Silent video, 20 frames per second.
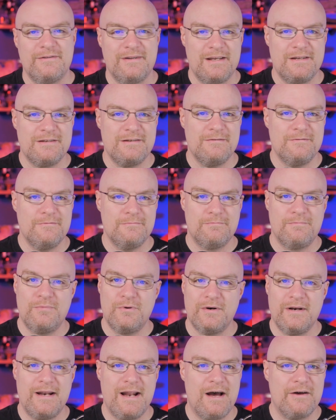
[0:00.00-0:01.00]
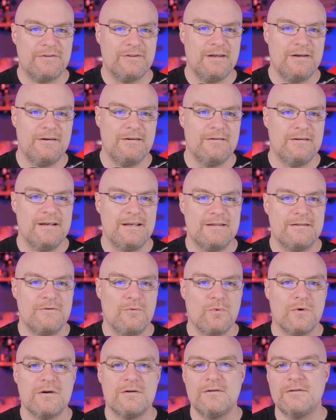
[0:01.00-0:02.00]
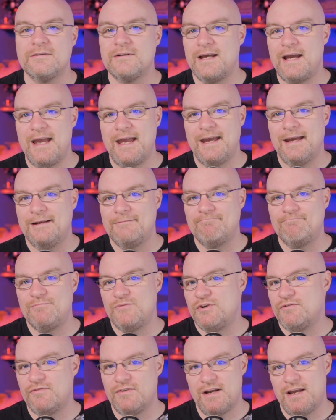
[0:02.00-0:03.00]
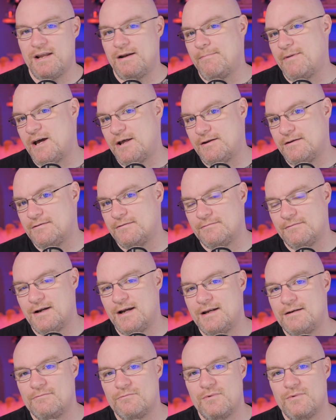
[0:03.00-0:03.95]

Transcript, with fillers: then you put it out there in the world and you forget about it, right?